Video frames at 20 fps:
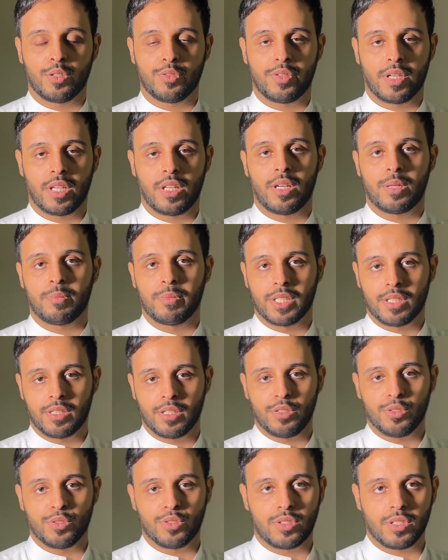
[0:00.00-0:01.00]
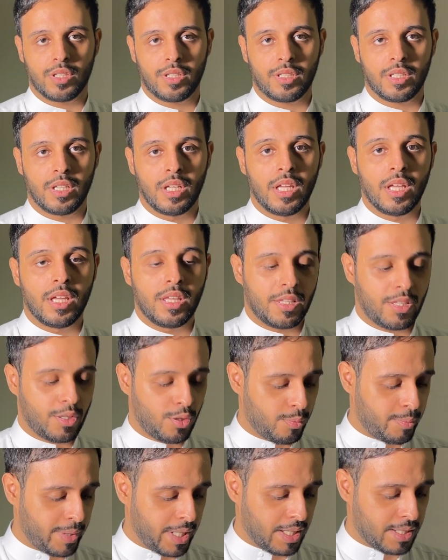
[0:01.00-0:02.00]
of alarming the user, there
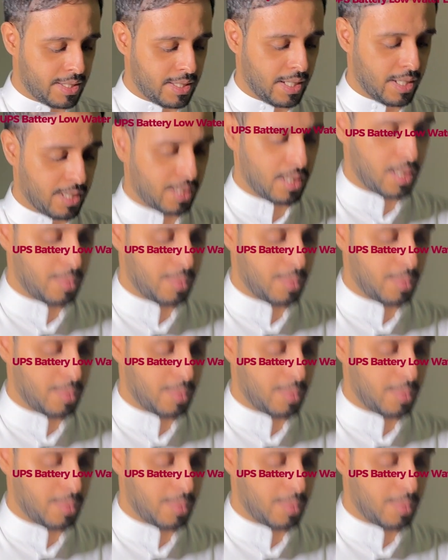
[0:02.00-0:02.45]
will be a tank